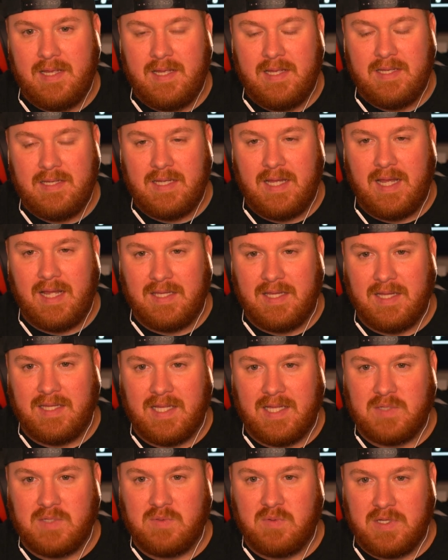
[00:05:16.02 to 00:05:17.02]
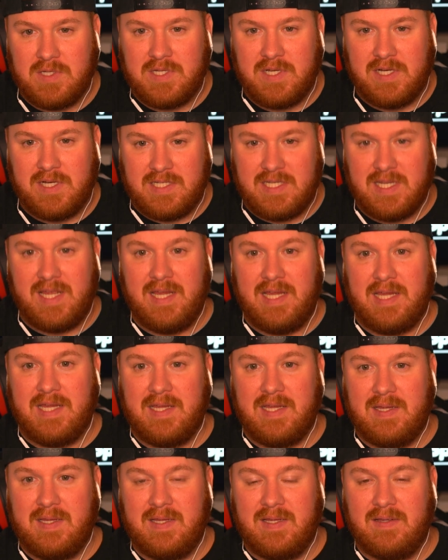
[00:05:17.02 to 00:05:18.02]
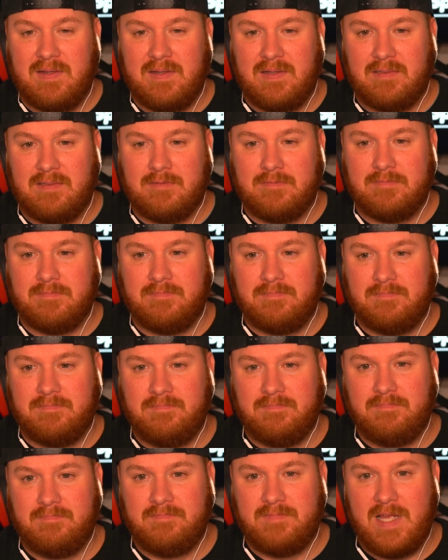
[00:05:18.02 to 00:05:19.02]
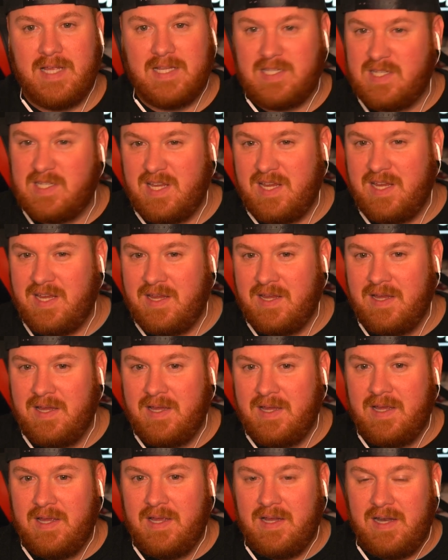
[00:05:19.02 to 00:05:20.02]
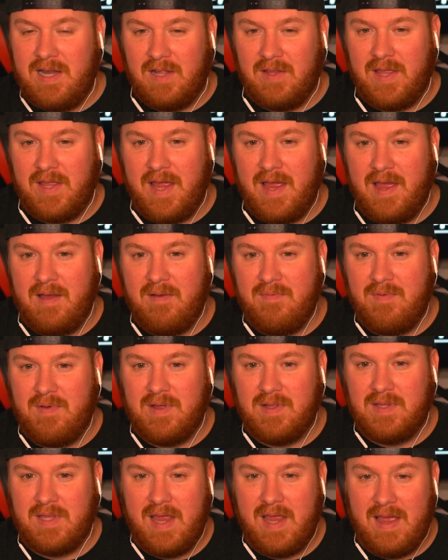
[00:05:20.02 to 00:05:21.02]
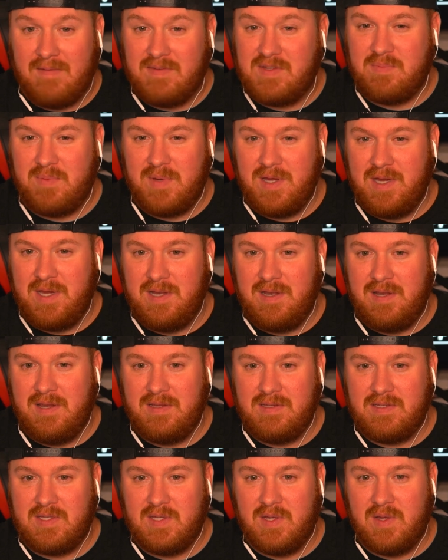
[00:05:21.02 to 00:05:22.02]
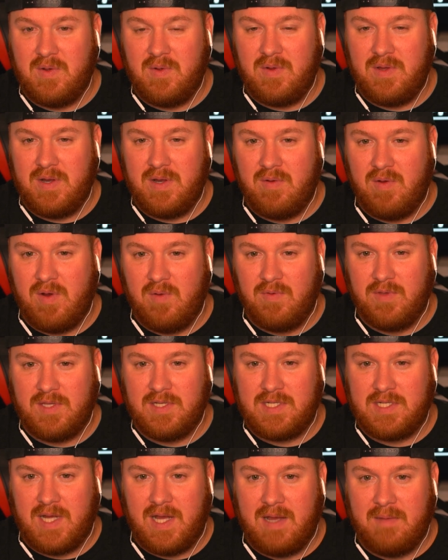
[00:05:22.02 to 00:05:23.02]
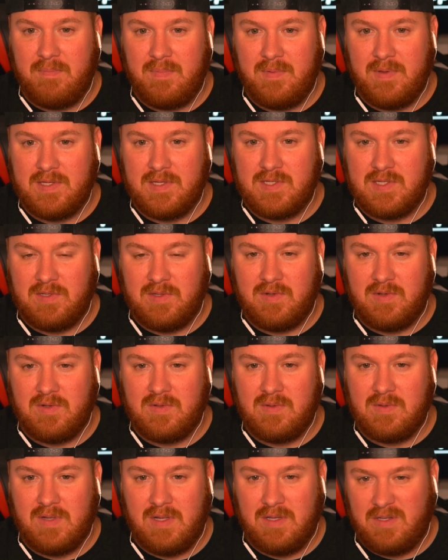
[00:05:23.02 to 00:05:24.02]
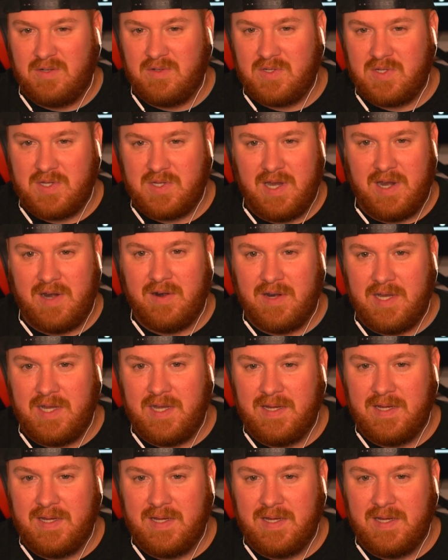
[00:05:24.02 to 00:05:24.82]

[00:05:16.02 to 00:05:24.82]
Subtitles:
I think that's what it's going to take. And see. Now they have speed, so over the top is a little scary.